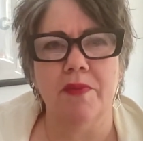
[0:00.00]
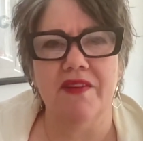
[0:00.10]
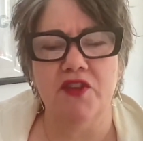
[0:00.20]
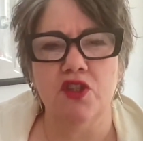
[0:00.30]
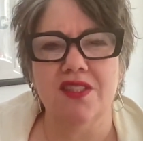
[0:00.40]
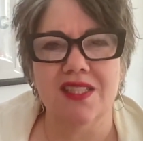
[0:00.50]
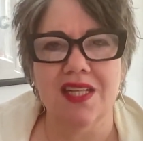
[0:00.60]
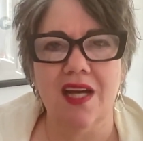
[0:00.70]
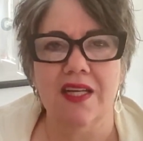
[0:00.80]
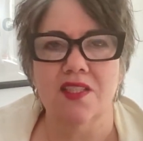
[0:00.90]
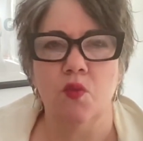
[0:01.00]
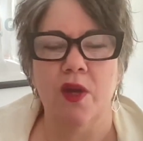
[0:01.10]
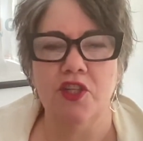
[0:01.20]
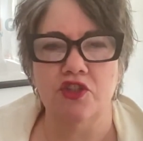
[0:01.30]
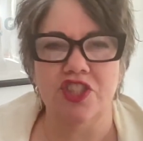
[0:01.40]
But if you're stuck, it's
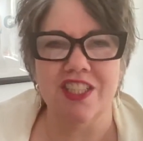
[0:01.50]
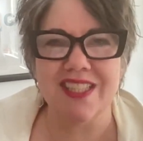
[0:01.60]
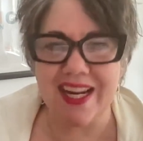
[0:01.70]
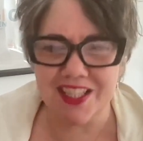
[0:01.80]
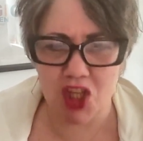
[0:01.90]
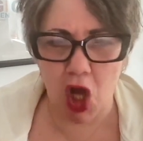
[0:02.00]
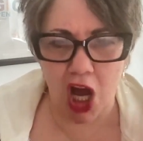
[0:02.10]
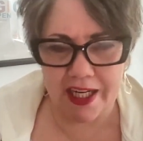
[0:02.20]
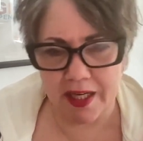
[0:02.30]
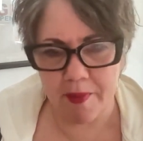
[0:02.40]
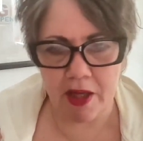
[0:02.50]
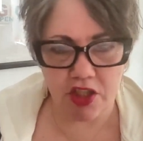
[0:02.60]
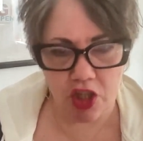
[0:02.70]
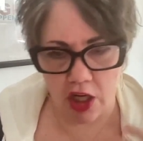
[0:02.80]
when you're just kind of talking about it,